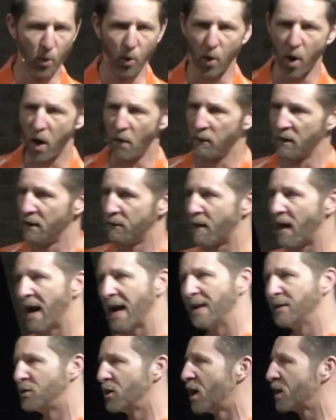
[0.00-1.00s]
more often, if I
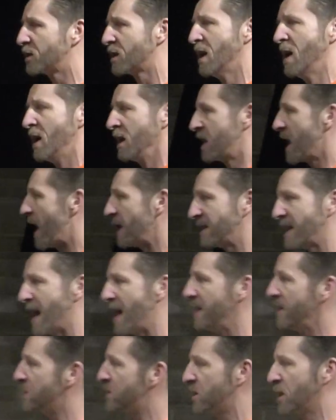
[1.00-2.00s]
had just got
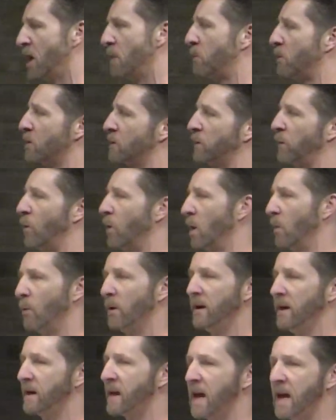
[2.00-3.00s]
daddy's slippers for him
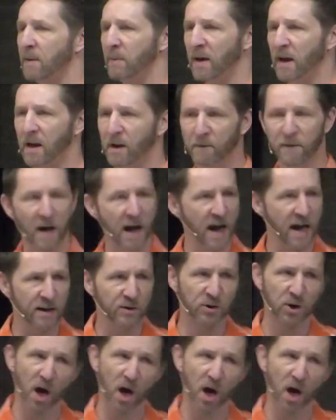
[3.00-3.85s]
when he came in, if I had